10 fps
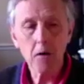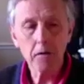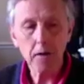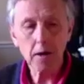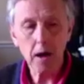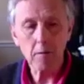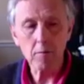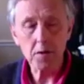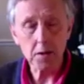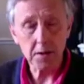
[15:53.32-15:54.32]

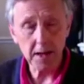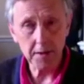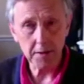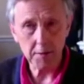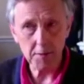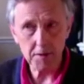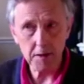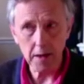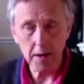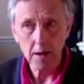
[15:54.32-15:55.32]
overcomes the
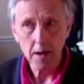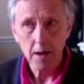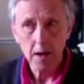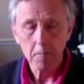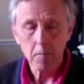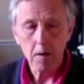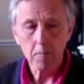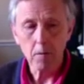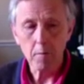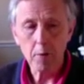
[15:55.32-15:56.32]
tendency
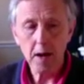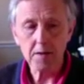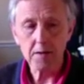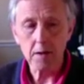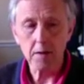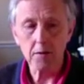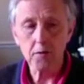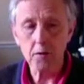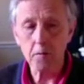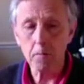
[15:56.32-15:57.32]
for the person
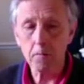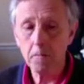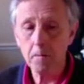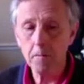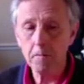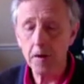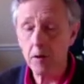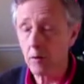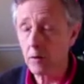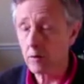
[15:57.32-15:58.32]
to
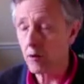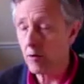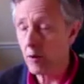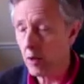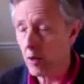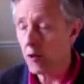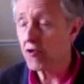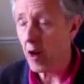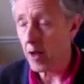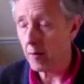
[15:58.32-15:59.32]
feel
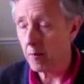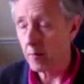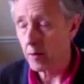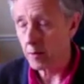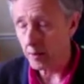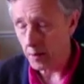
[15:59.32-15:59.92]
shame, to